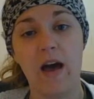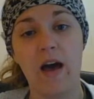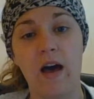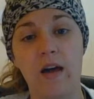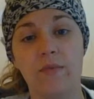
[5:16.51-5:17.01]

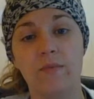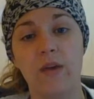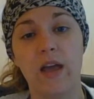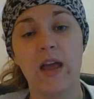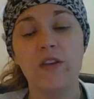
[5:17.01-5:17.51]

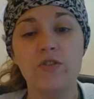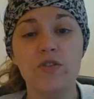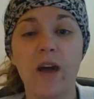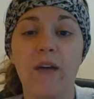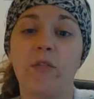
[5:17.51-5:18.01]
And you
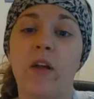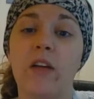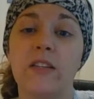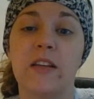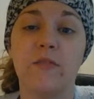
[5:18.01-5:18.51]
do have a
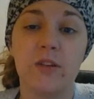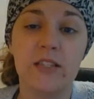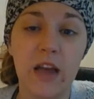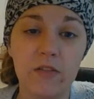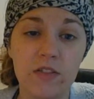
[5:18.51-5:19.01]
relative with
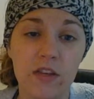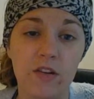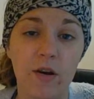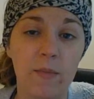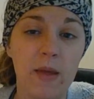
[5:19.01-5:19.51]
Down
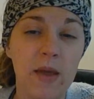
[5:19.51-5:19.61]
syndrome,